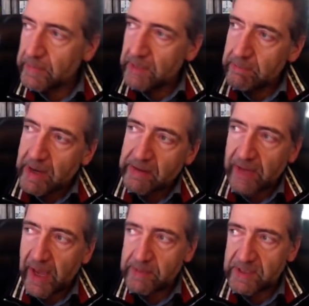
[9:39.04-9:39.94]
Many
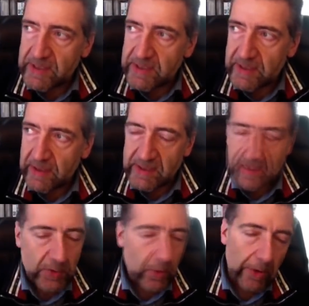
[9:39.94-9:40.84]
times
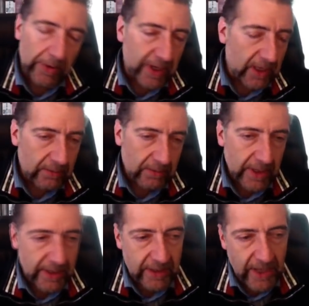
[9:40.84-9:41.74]
this is working,
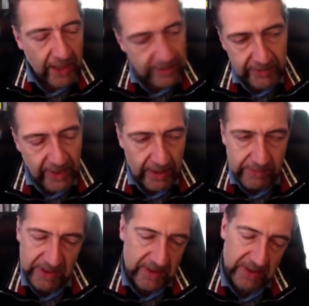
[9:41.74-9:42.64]
and other
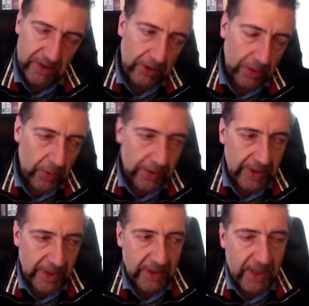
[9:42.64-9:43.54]
times it is not
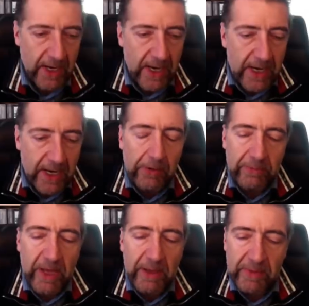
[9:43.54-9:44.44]
working. Now,
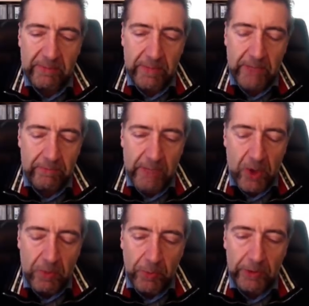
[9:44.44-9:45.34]
the
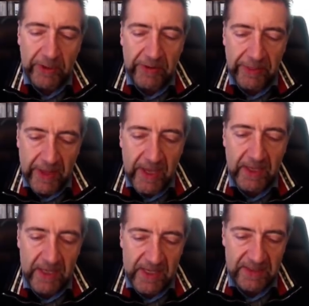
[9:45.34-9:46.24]
much important
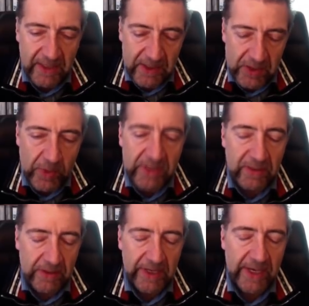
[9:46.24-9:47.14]
thing is that
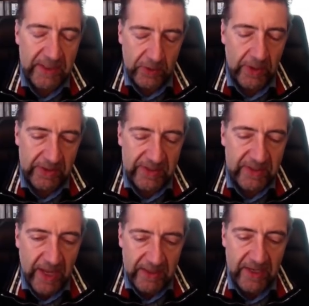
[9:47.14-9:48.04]
Switzerland has to
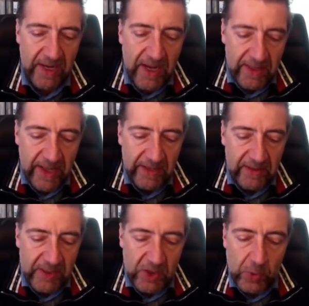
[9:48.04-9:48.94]
understand
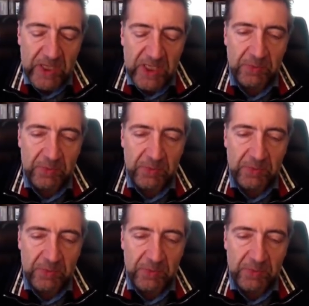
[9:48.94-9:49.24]
that Swiss